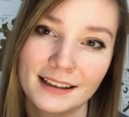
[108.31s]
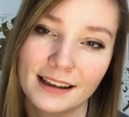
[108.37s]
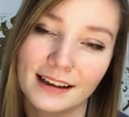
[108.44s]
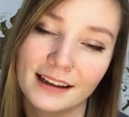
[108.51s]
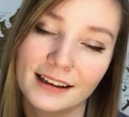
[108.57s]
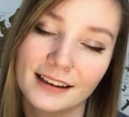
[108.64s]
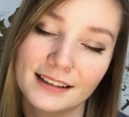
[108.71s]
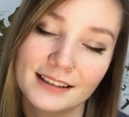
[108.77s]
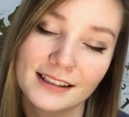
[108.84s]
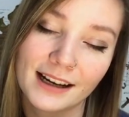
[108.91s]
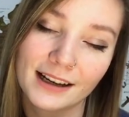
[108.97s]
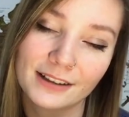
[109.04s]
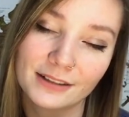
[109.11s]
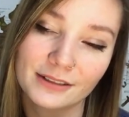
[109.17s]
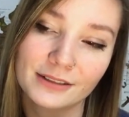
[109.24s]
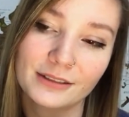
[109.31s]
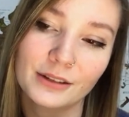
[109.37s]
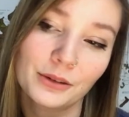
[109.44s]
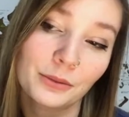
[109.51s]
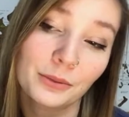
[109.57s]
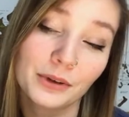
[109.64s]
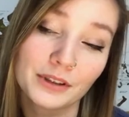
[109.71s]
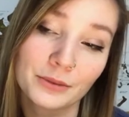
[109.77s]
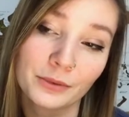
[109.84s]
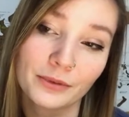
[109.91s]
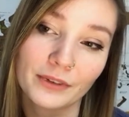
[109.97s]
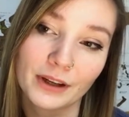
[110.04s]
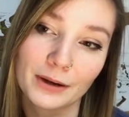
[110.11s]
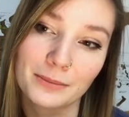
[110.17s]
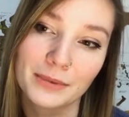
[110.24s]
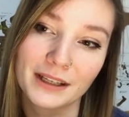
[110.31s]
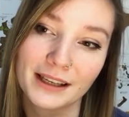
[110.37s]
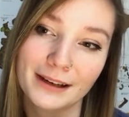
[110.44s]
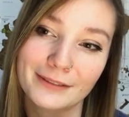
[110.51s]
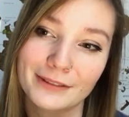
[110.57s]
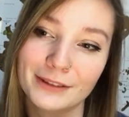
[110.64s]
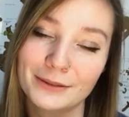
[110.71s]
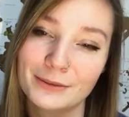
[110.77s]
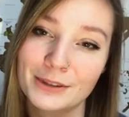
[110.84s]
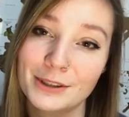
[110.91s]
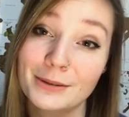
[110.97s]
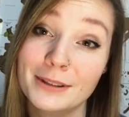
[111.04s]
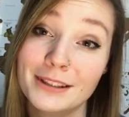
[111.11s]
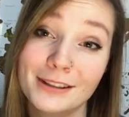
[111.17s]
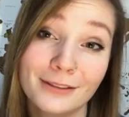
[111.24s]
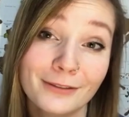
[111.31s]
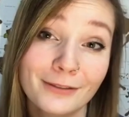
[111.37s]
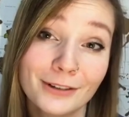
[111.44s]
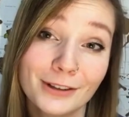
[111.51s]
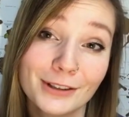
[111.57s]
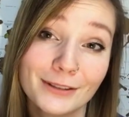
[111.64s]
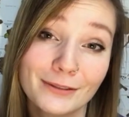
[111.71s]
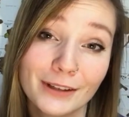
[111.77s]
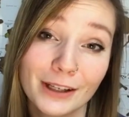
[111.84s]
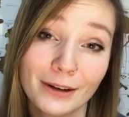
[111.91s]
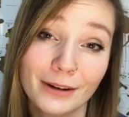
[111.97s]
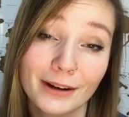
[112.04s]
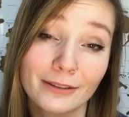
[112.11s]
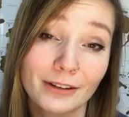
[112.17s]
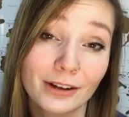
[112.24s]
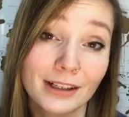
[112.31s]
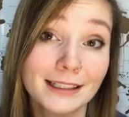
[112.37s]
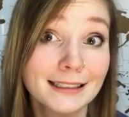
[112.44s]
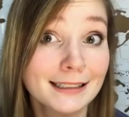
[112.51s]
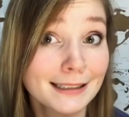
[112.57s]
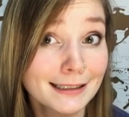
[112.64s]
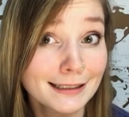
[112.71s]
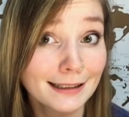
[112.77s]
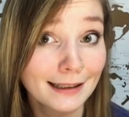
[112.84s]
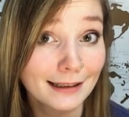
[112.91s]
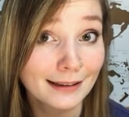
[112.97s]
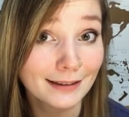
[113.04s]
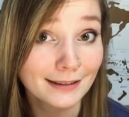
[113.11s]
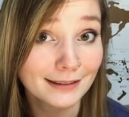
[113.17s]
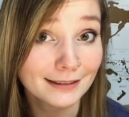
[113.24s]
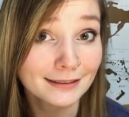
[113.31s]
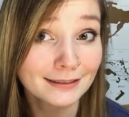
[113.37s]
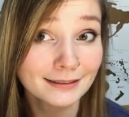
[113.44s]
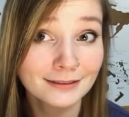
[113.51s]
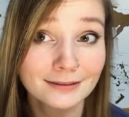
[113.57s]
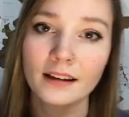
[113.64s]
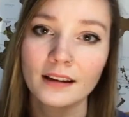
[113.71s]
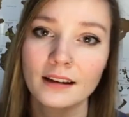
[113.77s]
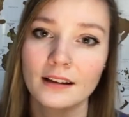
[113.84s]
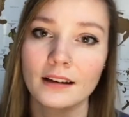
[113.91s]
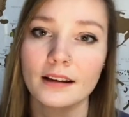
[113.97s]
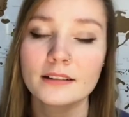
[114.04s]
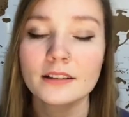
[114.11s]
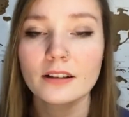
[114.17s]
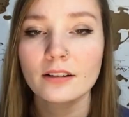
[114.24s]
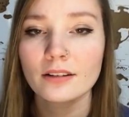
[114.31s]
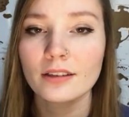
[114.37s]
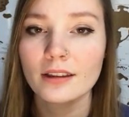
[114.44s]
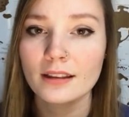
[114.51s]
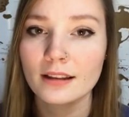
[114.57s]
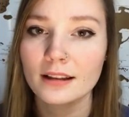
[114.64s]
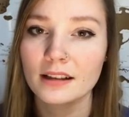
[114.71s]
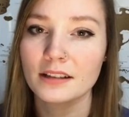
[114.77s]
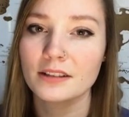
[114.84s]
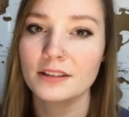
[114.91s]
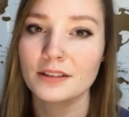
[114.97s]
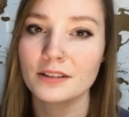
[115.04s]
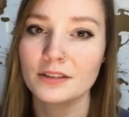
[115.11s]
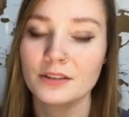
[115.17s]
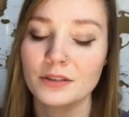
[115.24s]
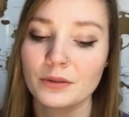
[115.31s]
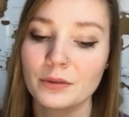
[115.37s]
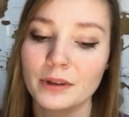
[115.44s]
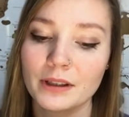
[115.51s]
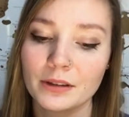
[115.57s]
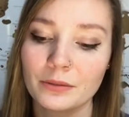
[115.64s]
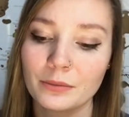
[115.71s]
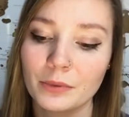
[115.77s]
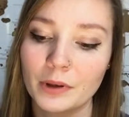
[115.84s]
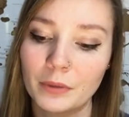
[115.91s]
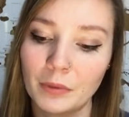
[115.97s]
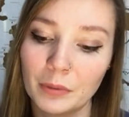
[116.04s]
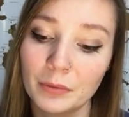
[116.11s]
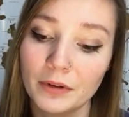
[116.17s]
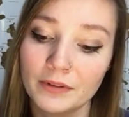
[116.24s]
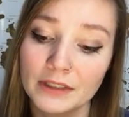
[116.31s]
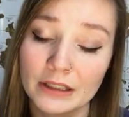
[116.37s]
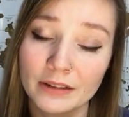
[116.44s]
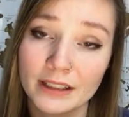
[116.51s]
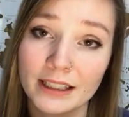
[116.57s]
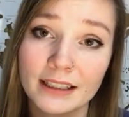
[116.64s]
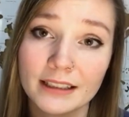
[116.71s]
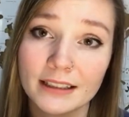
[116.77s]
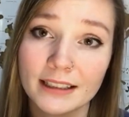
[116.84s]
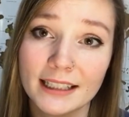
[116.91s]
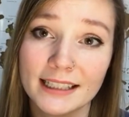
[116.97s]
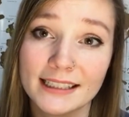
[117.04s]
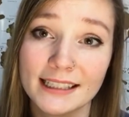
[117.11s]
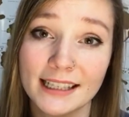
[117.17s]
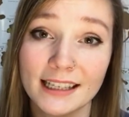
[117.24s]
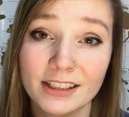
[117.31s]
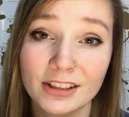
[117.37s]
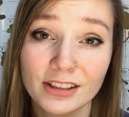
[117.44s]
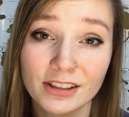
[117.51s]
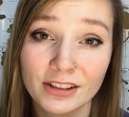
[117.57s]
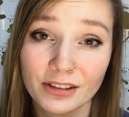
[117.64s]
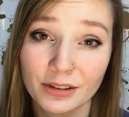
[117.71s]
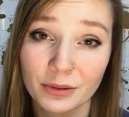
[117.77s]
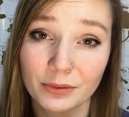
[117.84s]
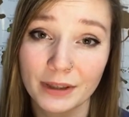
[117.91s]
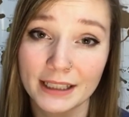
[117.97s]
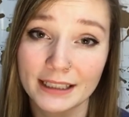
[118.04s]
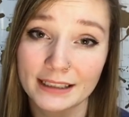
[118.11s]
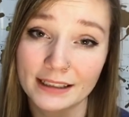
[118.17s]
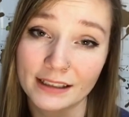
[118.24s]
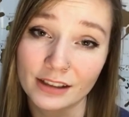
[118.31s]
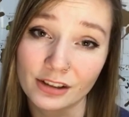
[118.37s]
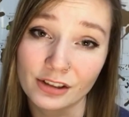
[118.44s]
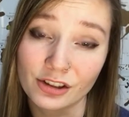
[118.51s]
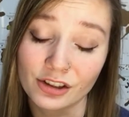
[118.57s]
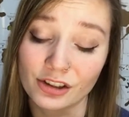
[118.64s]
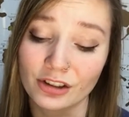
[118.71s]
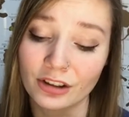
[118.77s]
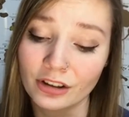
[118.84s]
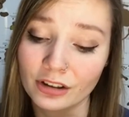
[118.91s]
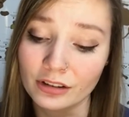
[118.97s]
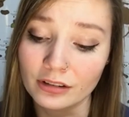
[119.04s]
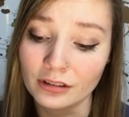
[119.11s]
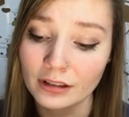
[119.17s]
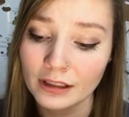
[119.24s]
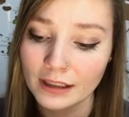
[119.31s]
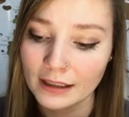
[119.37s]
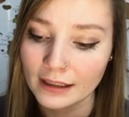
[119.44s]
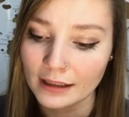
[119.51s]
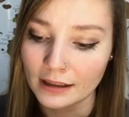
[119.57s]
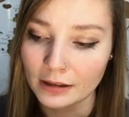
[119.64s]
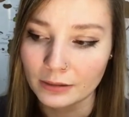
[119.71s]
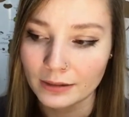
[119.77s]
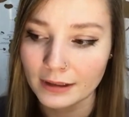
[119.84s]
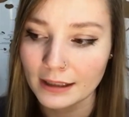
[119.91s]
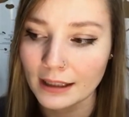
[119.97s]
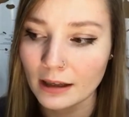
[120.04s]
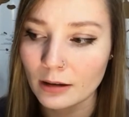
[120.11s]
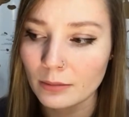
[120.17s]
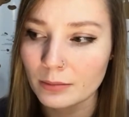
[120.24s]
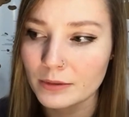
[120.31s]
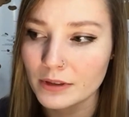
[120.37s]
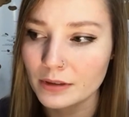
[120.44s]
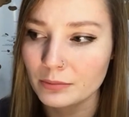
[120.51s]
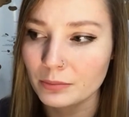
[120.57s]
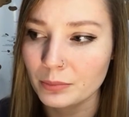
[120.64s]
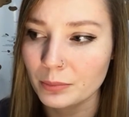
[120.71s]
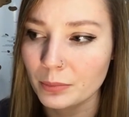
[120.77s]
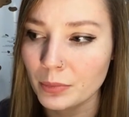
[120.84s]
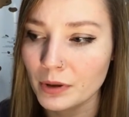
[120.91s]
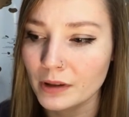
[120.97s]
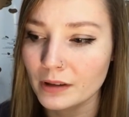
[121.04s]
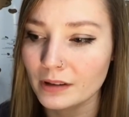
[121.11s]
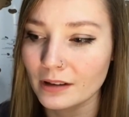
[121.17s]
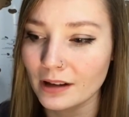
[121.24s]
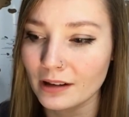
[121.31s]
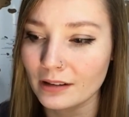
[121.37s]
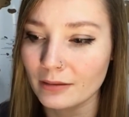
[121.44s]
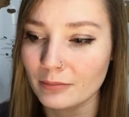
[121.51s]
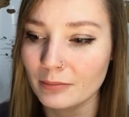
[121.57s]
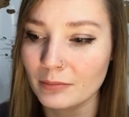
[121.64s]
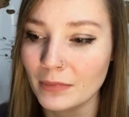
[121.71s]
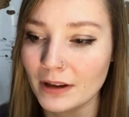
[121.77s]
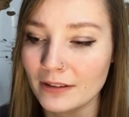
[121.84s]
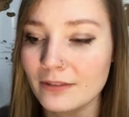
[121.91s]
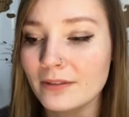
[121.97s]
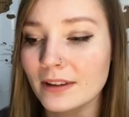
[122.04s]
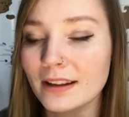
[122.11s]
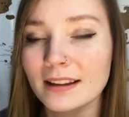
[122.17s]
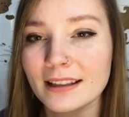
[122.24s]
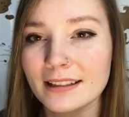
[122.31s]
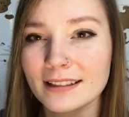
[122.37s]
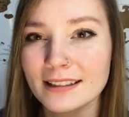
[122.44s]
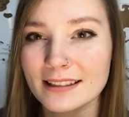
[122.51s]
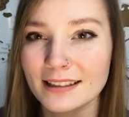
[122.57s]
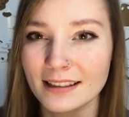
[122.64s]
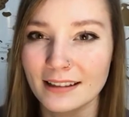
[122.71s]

titled The Worst Moving Company Ever, which was the first video I ever got a dislike on. Another thing that I started doing when we moved out here is I actually started writing in a journal. It really helped put my feelings